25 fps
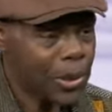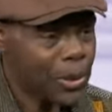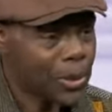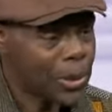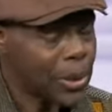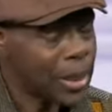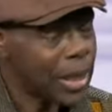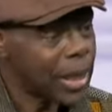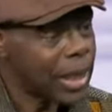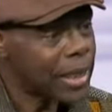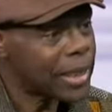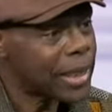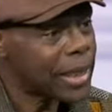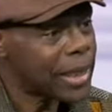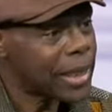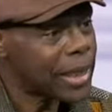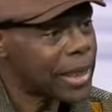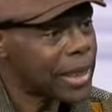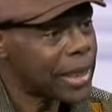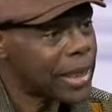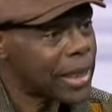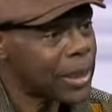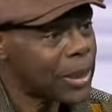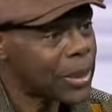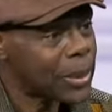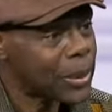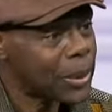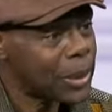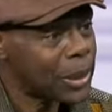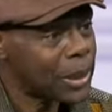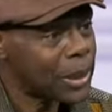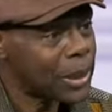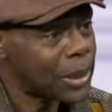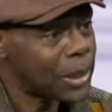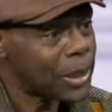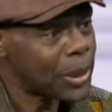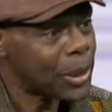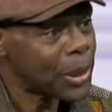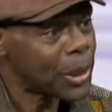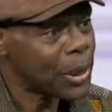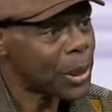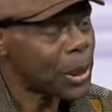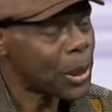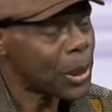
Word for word: United Nations